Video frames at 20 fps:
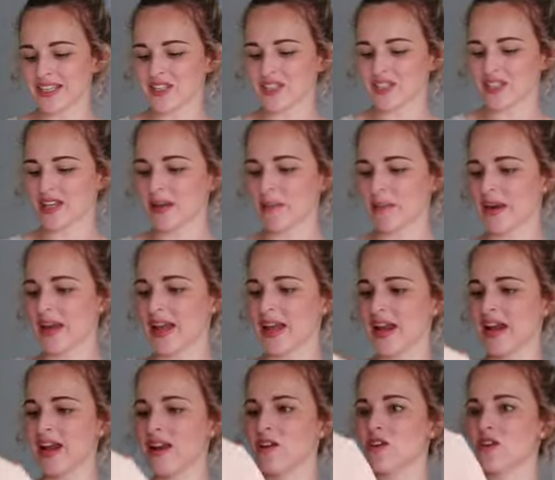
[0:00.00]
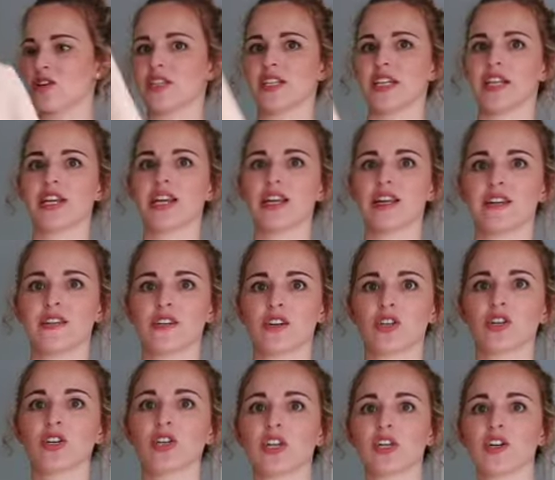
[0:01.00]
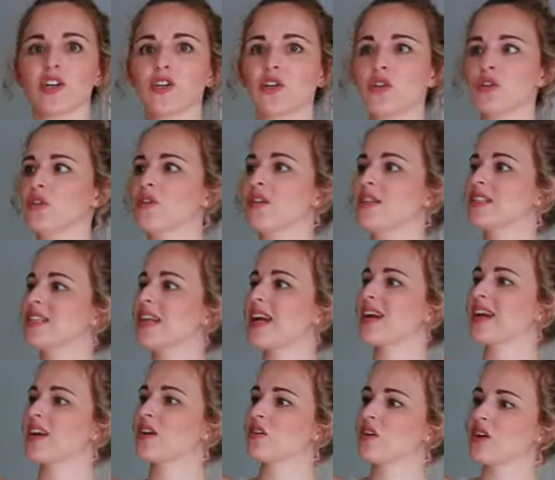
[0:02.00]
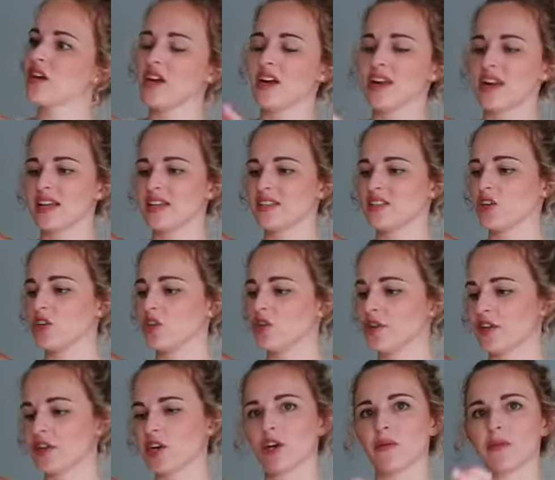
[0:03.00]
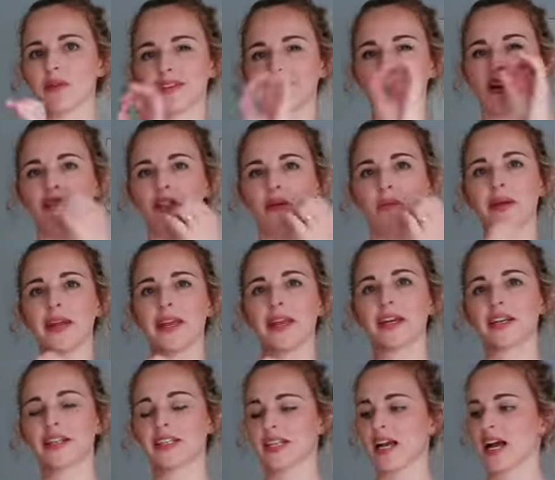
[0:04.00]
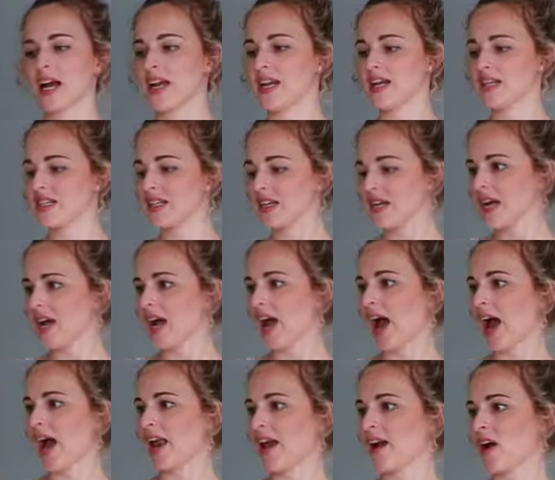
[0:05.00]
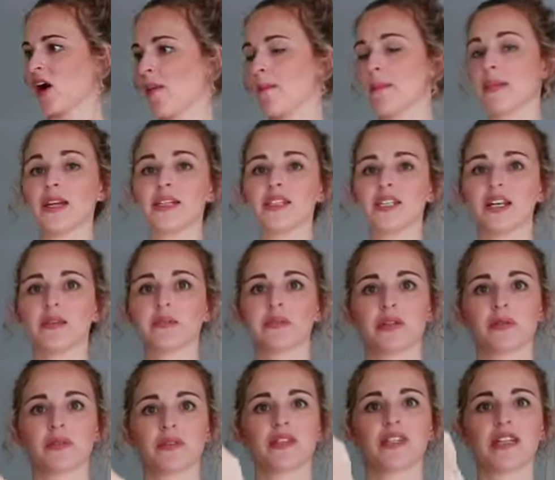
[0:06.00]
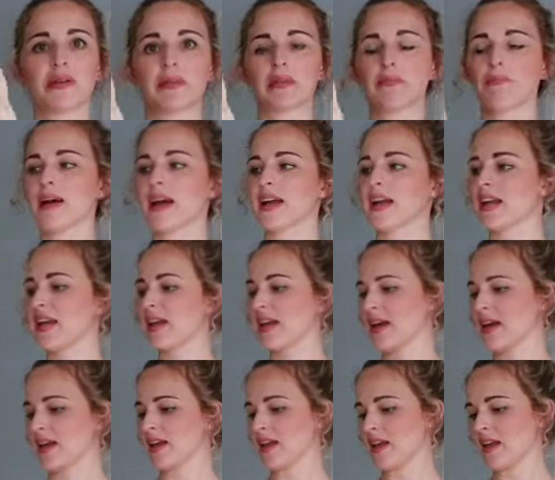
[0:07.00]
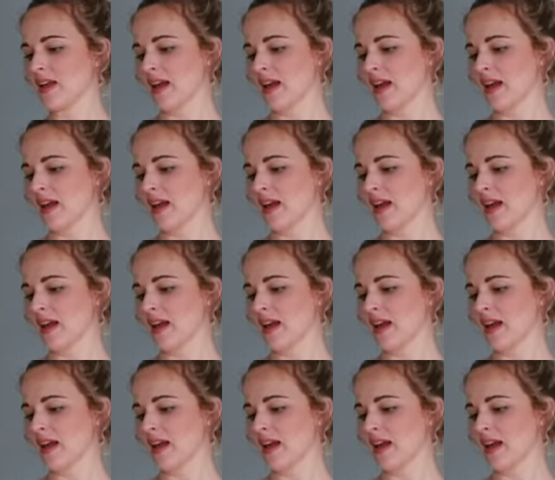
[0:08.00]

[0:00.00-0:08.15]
is just a plain hoodie in the colour nude. It's like, it's a nudie colour, but it's on the pinker side. And I got a medium because I wanted it a bit baggier,